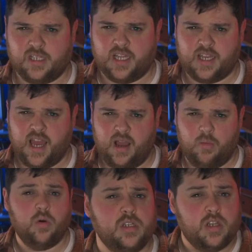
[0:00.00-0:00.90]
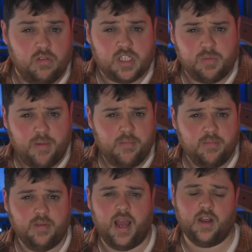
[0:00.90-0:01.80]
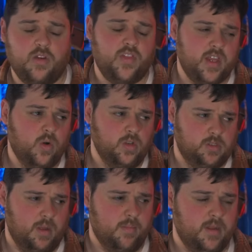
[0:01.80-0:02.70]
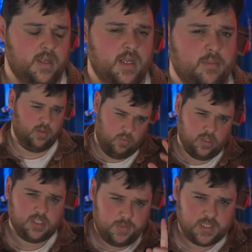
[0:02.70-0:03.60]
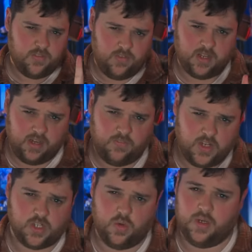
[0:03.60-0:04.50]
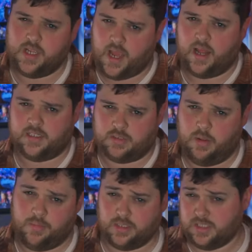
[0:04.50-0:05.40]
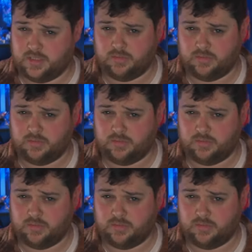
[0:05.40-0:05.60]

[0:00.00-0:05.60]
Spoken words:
One looks like a cat. One can swim. I don't know if they can all swim. But one specifically, Fish Ghoulie, can swim because